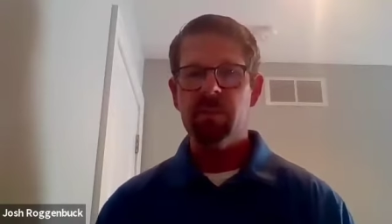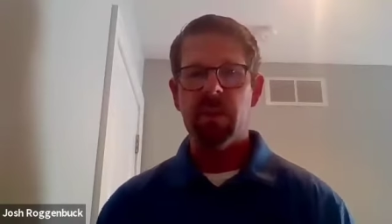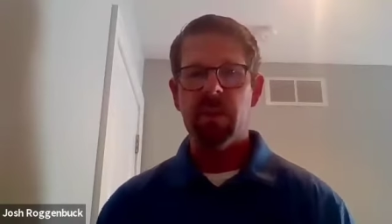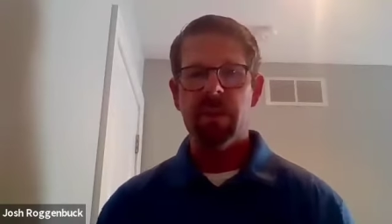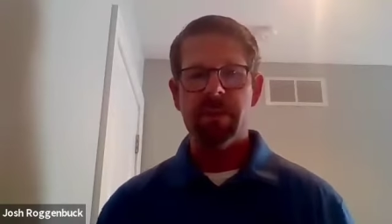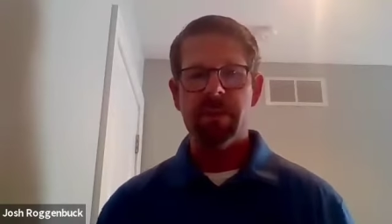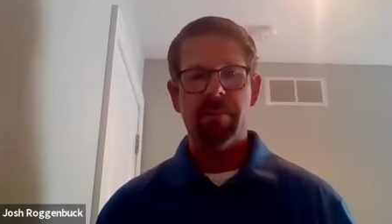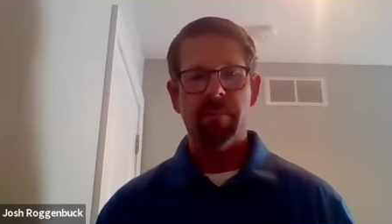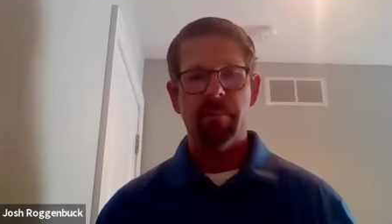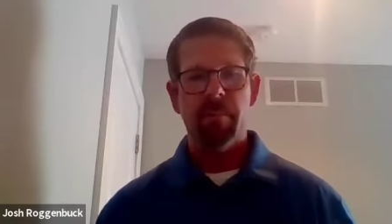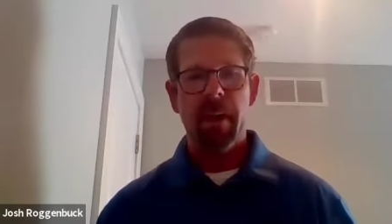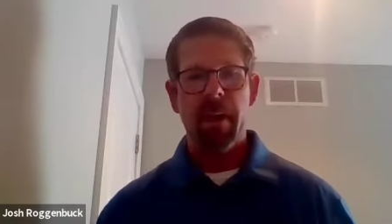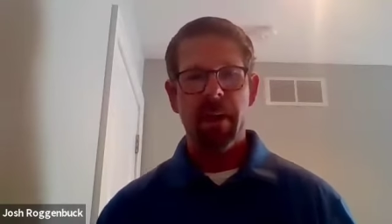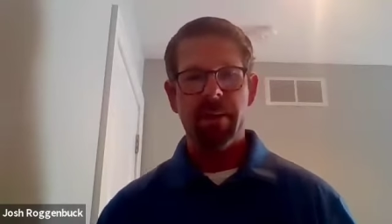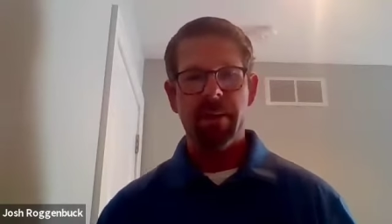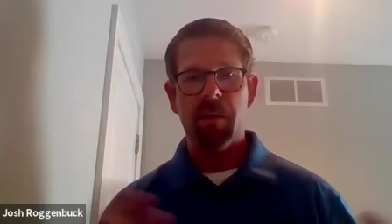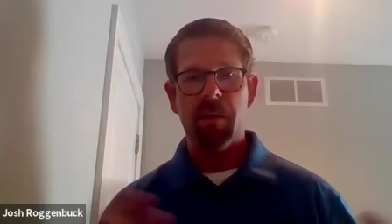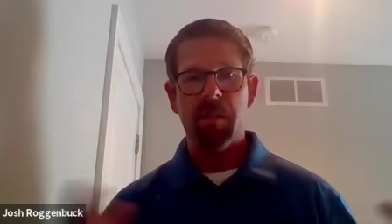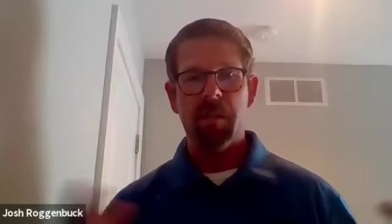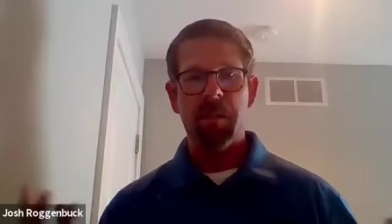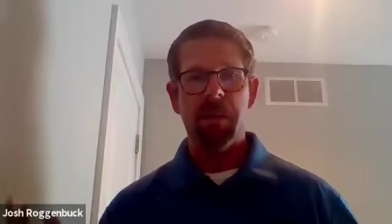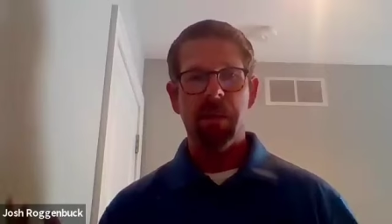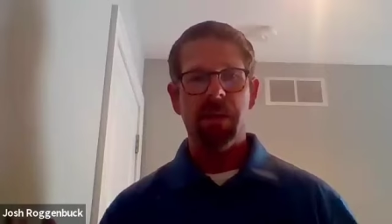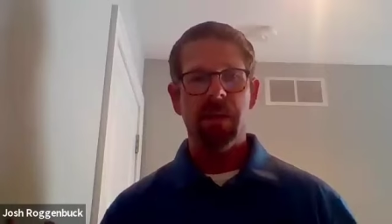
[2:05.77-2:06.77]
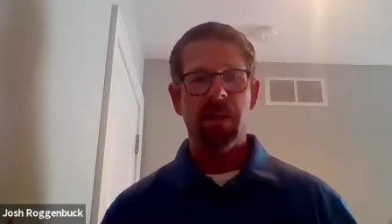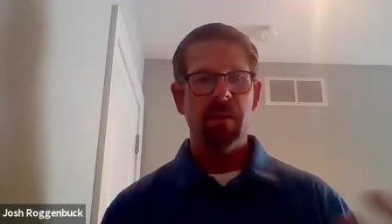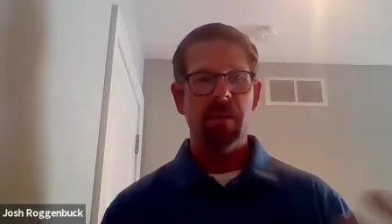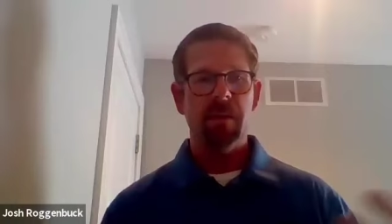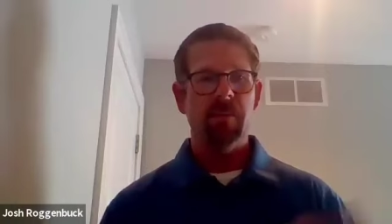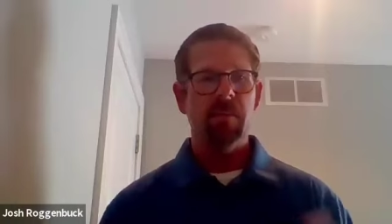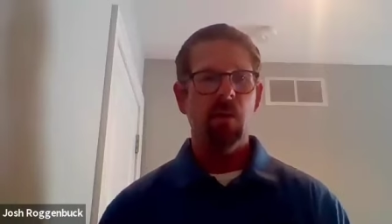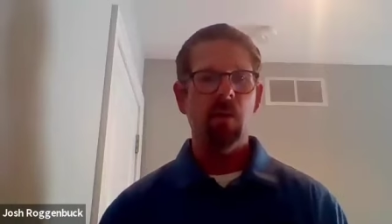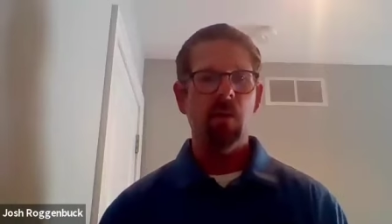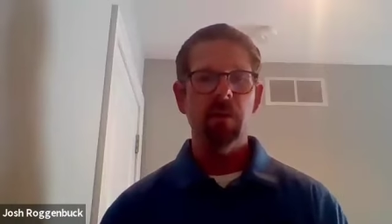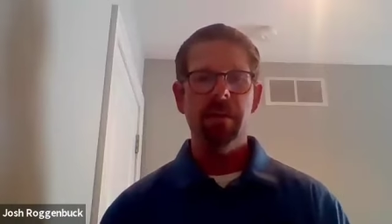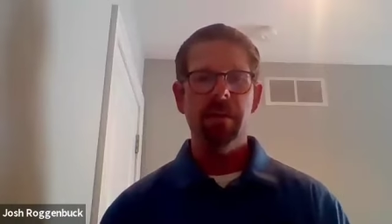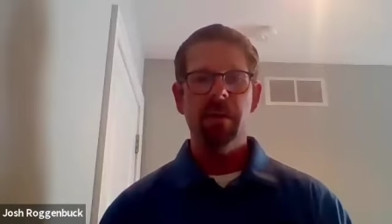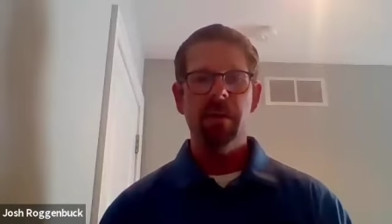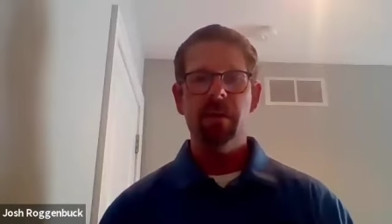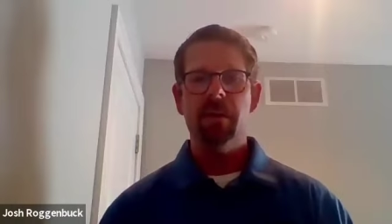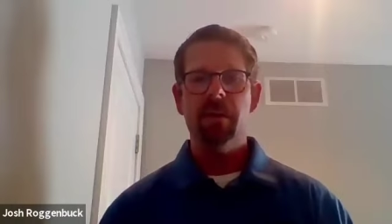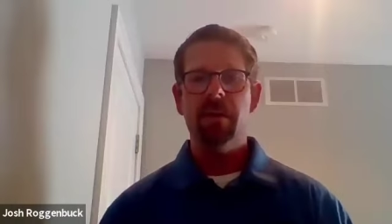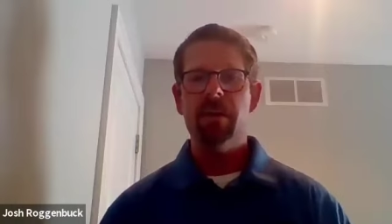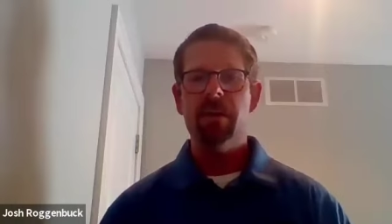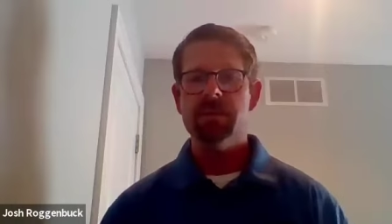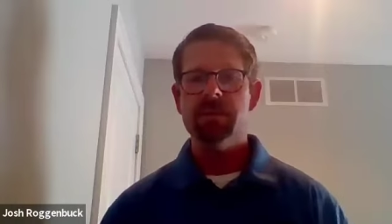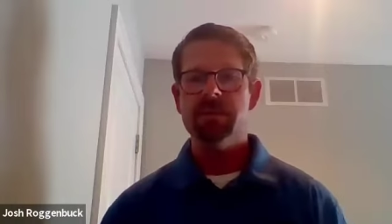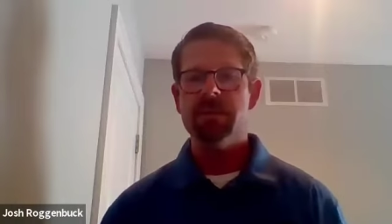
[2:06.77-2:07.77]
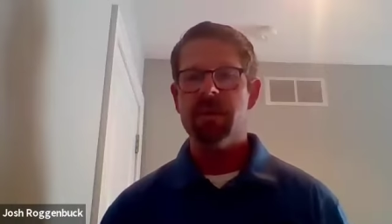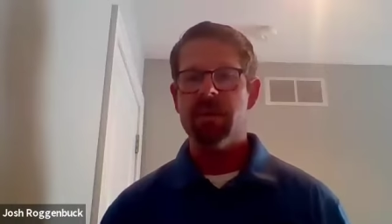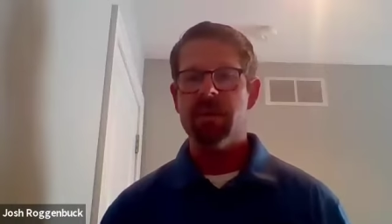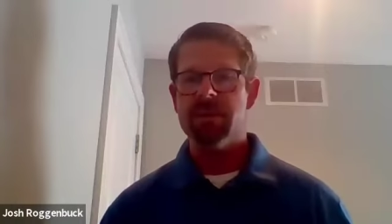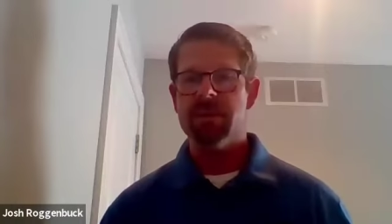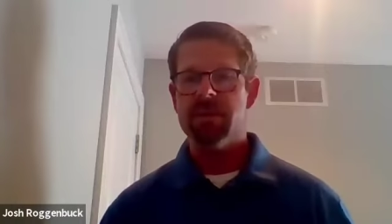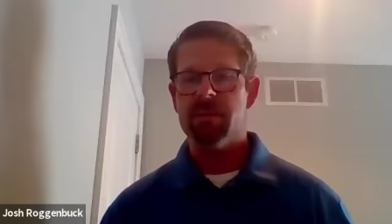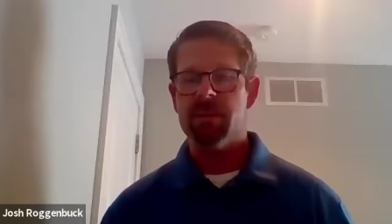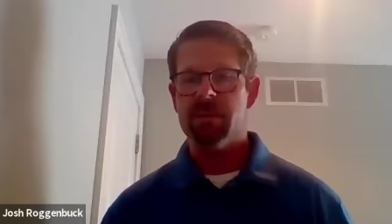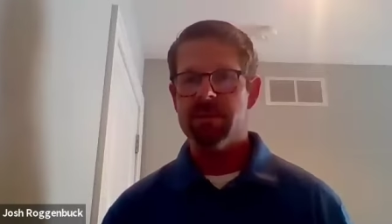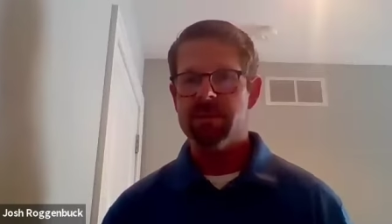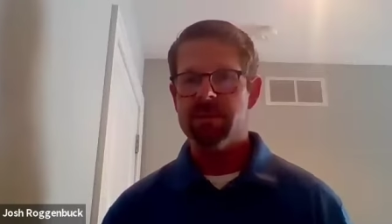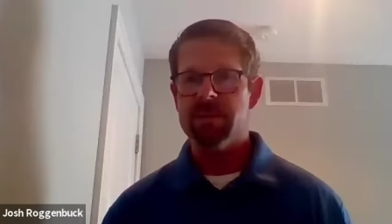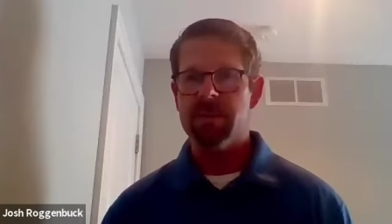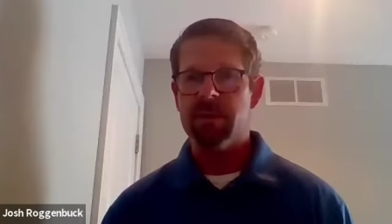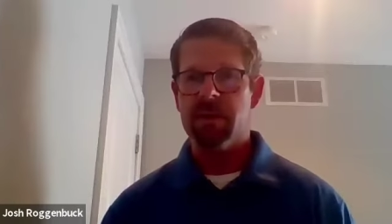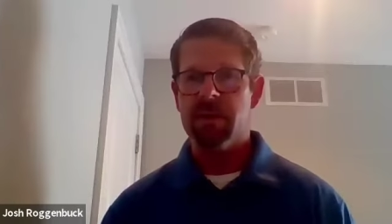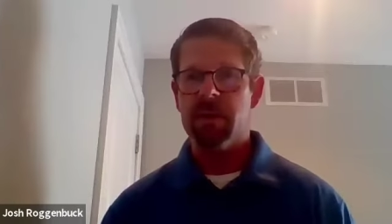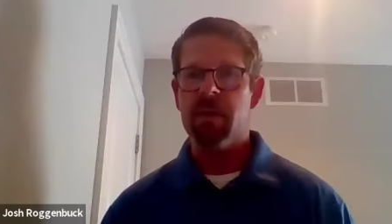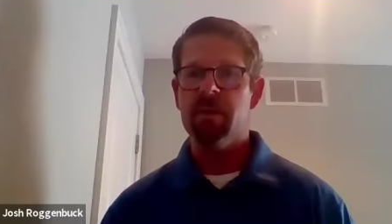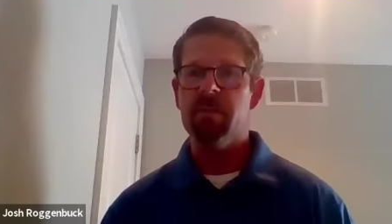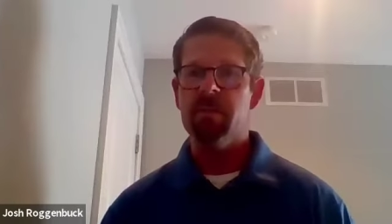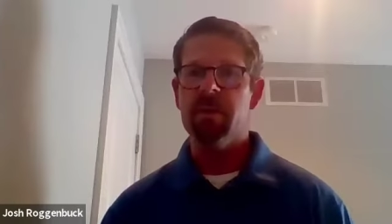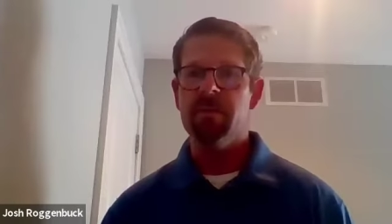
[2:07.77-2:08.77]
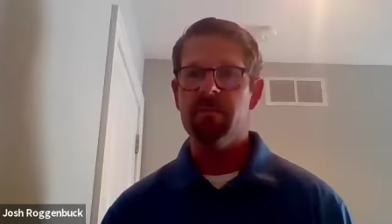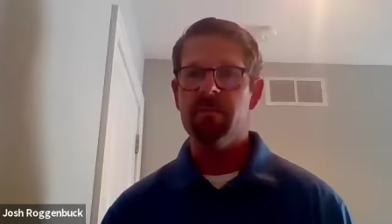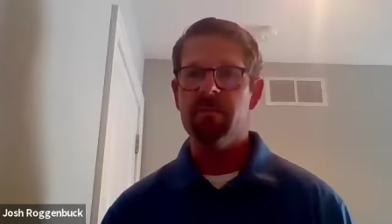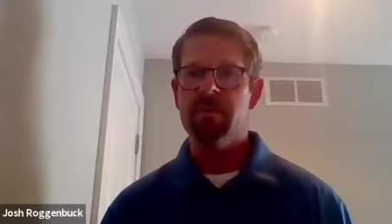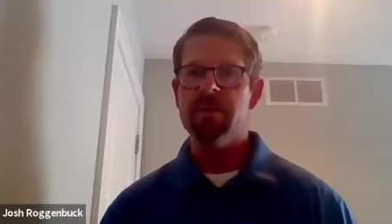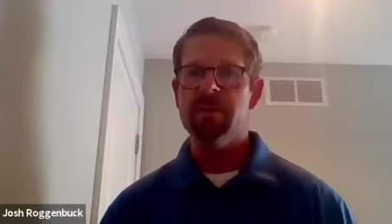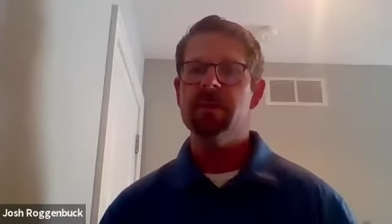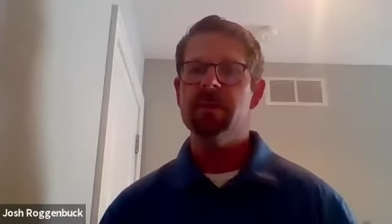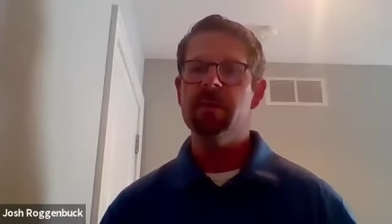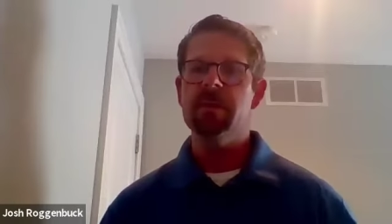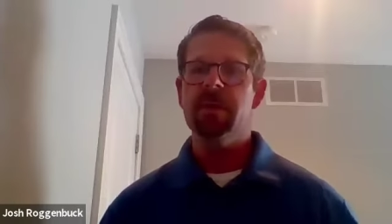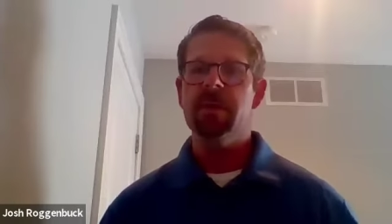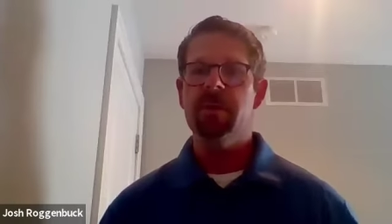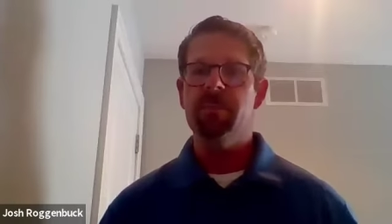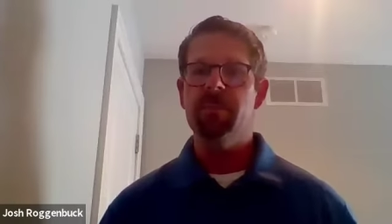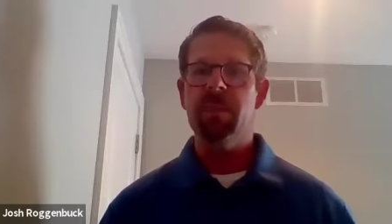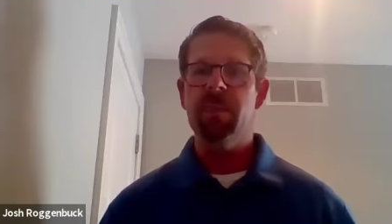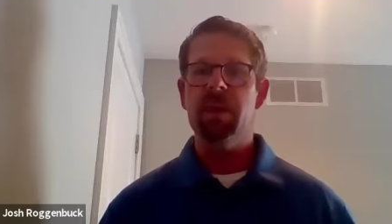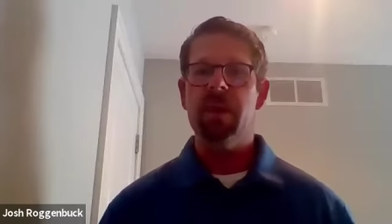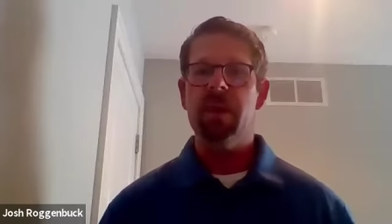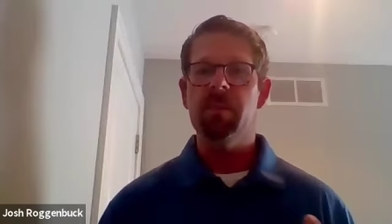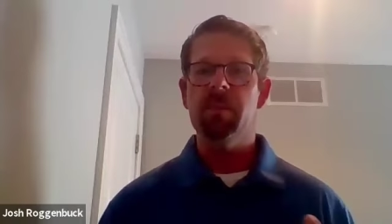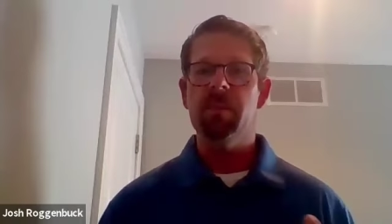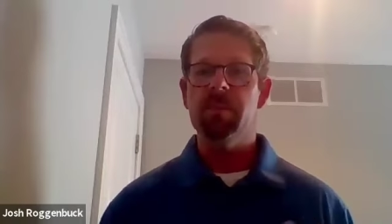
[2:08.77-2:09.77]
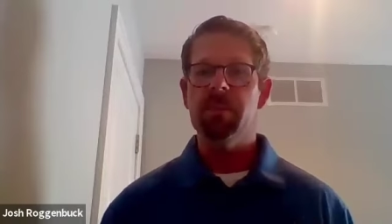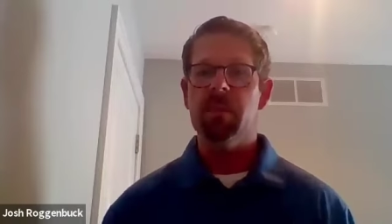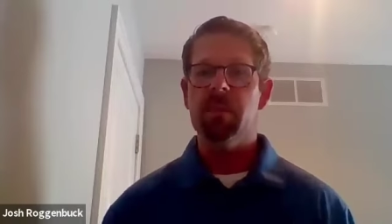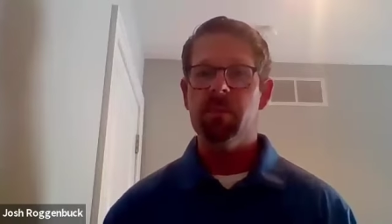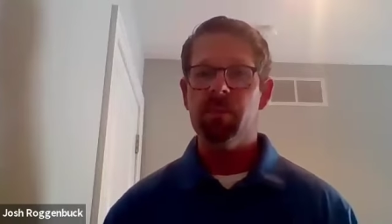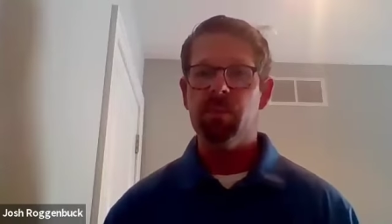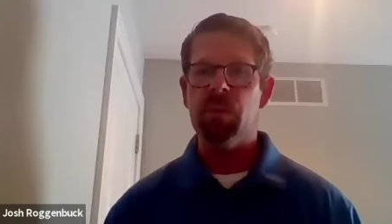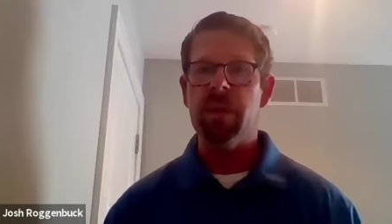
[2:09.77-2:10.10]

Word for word: but my company only allows customers to come and physically pick up their